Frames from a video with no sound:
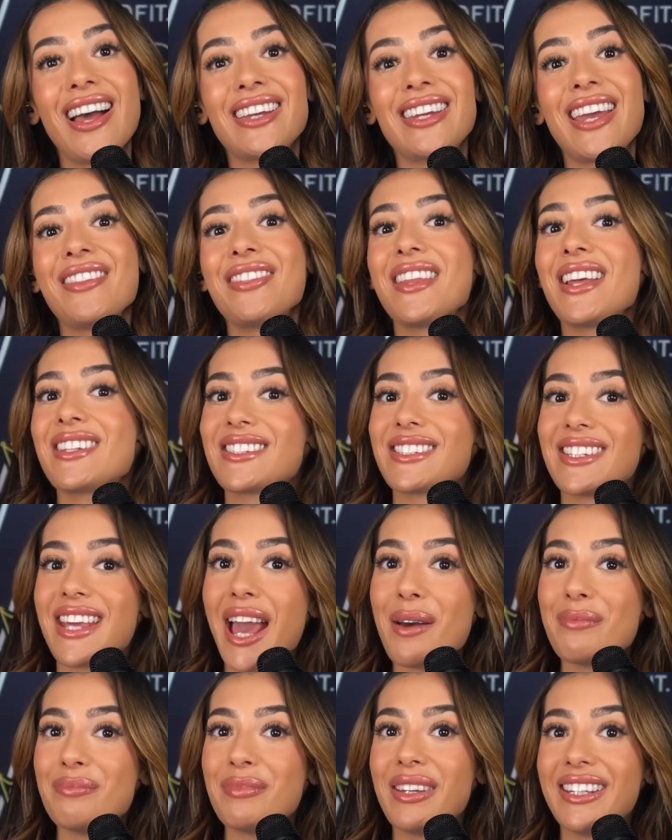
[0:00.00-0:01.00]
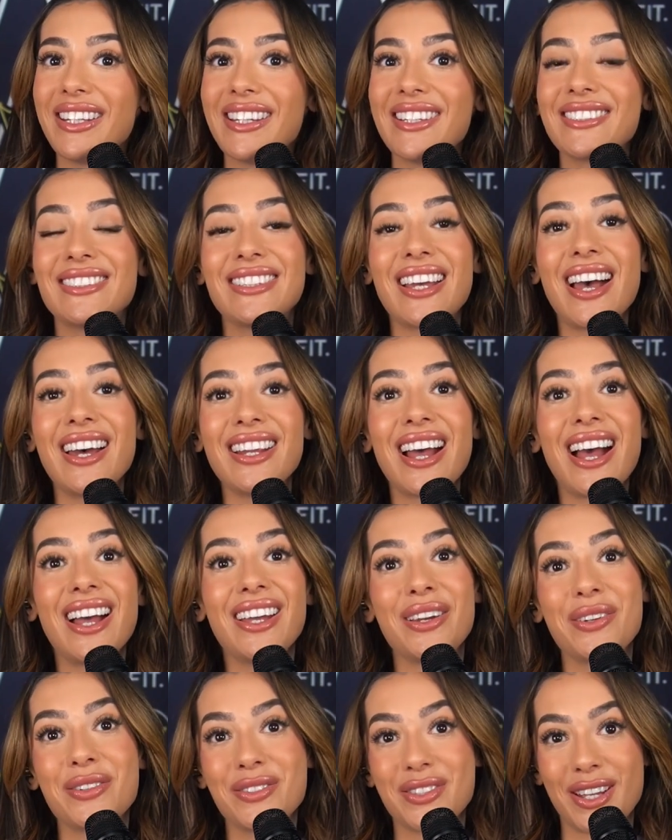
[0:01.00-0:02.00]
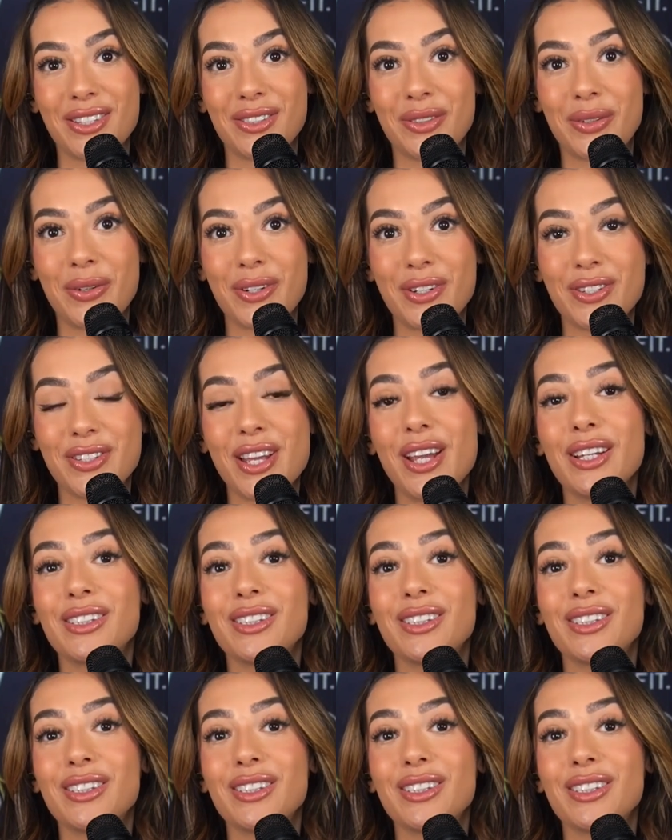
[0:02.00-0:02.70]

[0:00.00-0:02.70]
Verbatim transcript: Again, that's yapmedia.io slash course